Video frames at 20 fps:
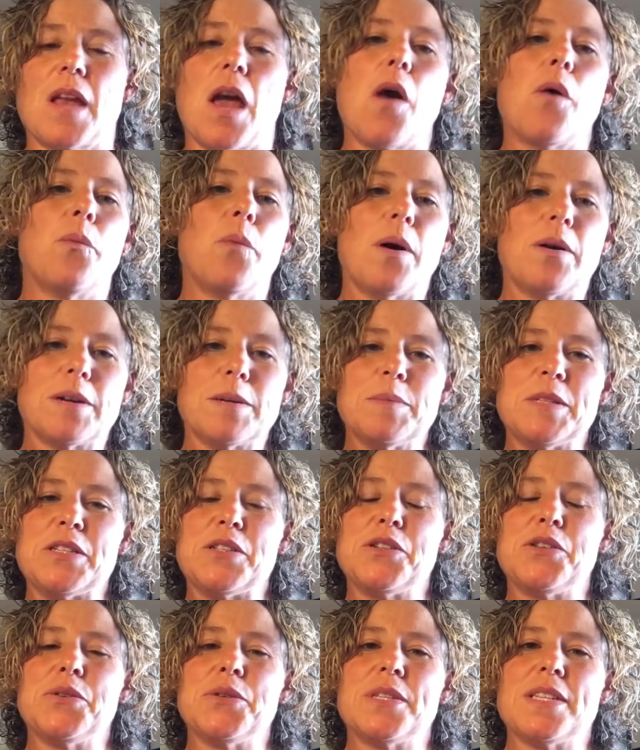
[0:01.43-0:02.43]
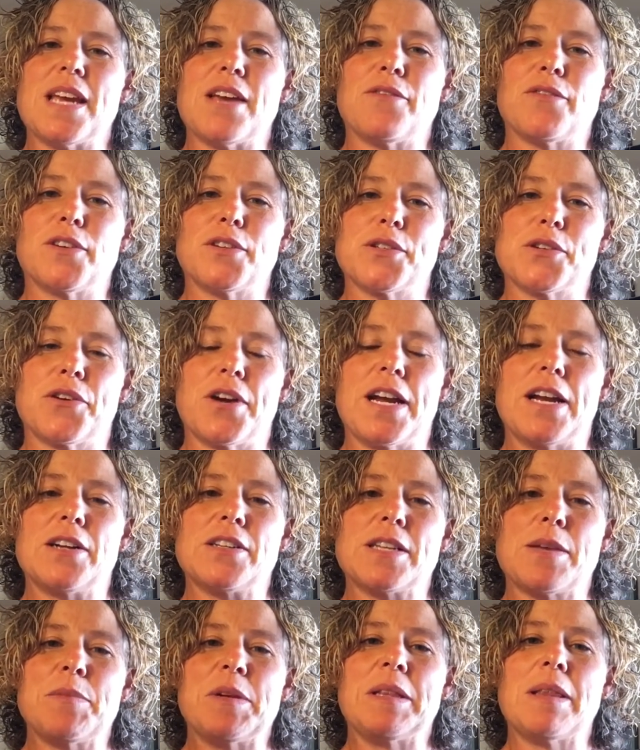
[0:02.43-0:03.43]
Welcome to Tuesday, first graders.
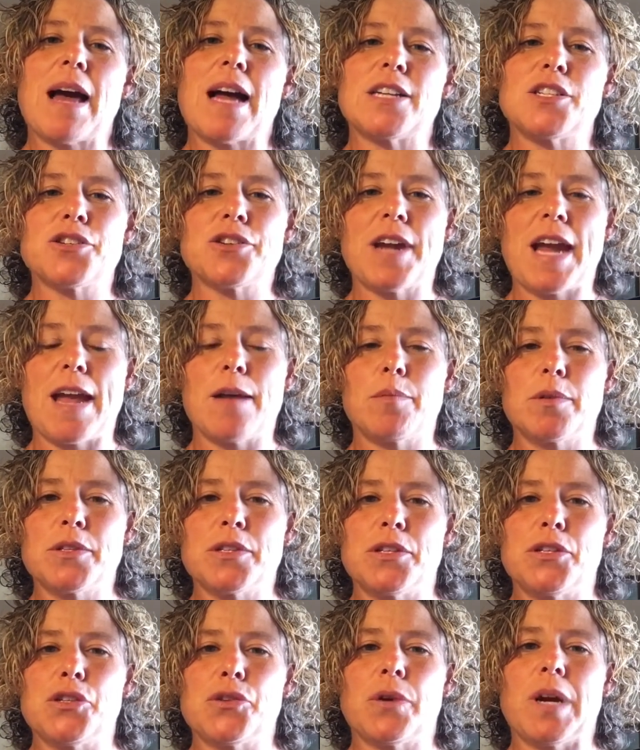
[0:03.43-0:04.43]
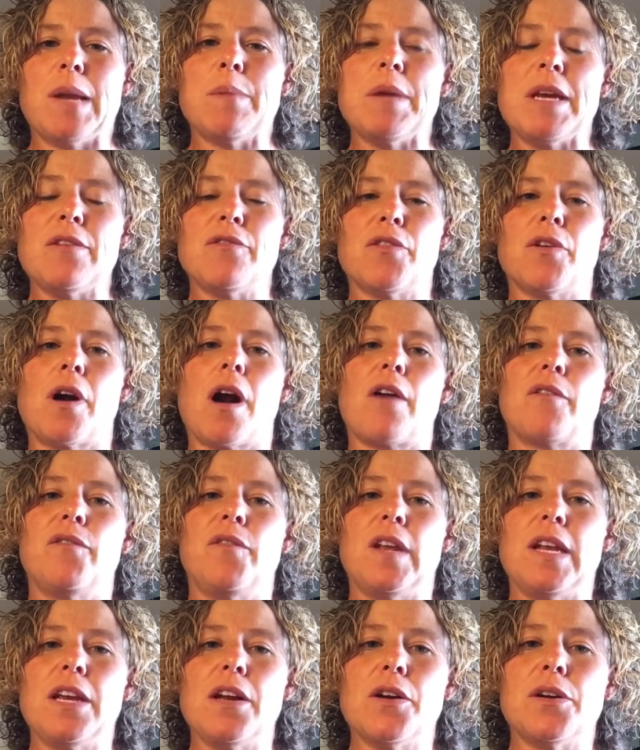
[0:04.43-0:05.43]
I'm glad you're able to join me for our
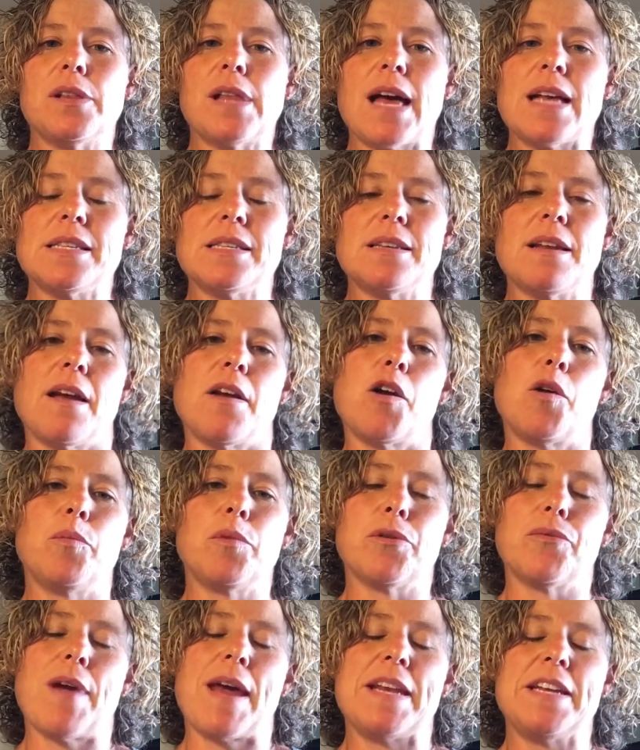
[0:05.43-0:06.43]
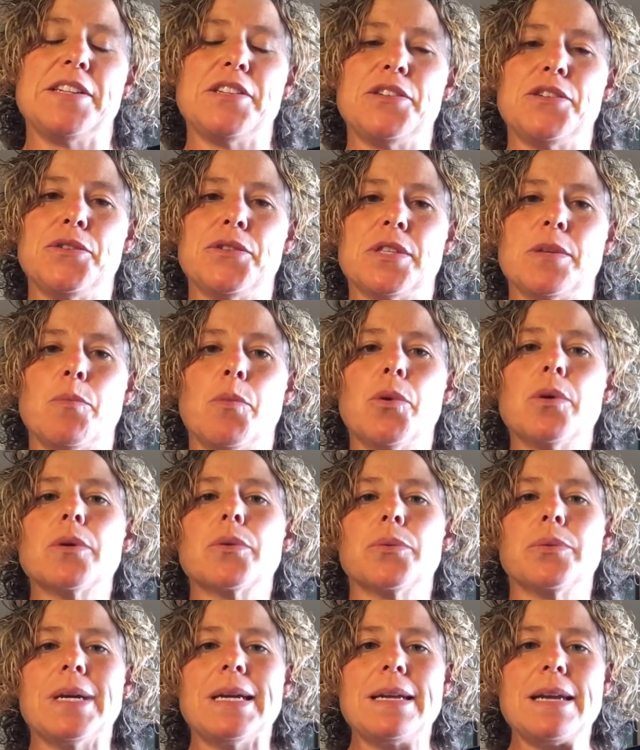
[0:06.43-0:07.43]
video lesson. I hope you're ready to do some more
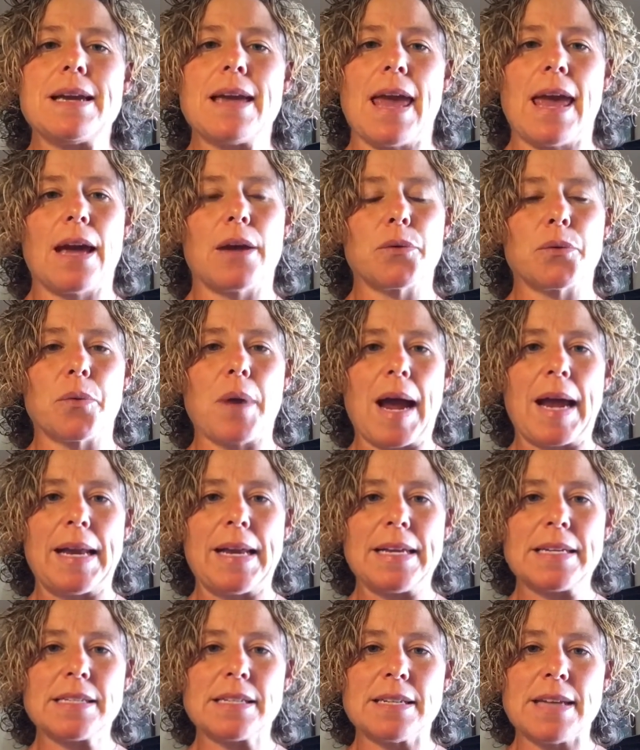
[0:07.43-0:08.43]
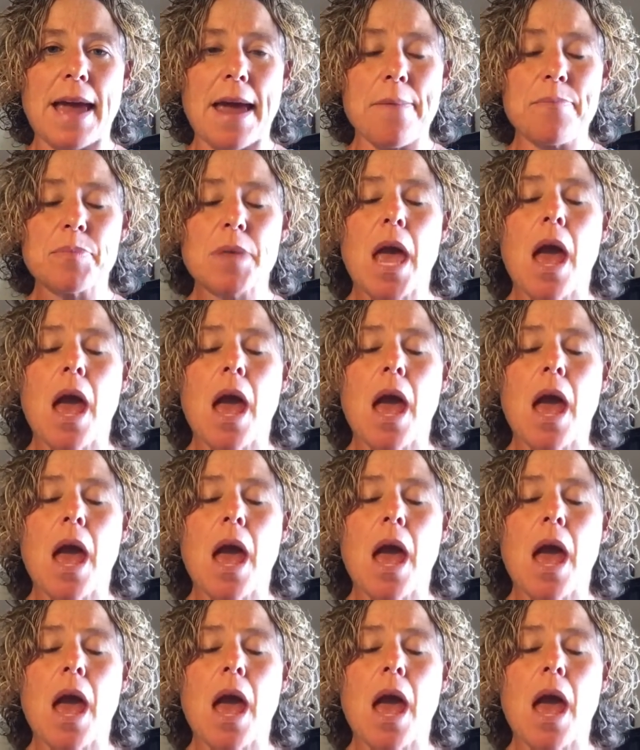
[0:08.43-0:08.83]
reading and writing today.